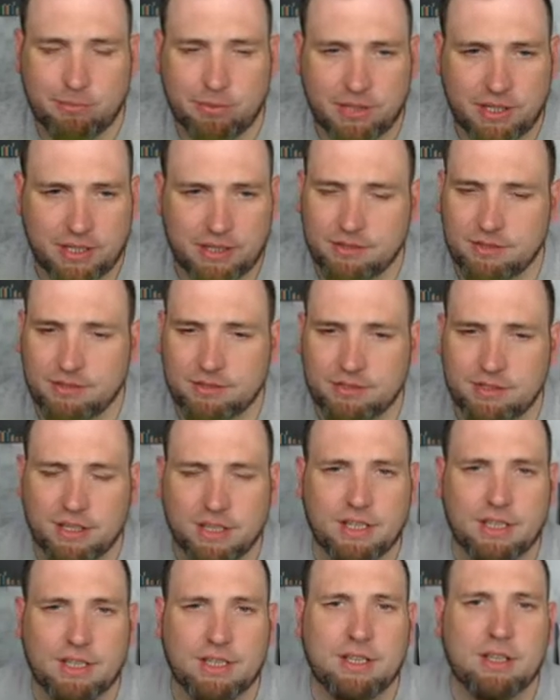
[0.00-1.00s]
players.
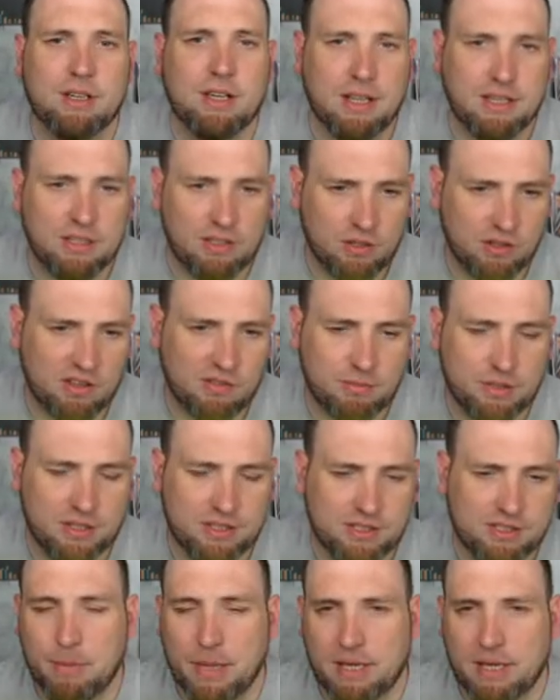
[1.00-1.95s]
I know I've missed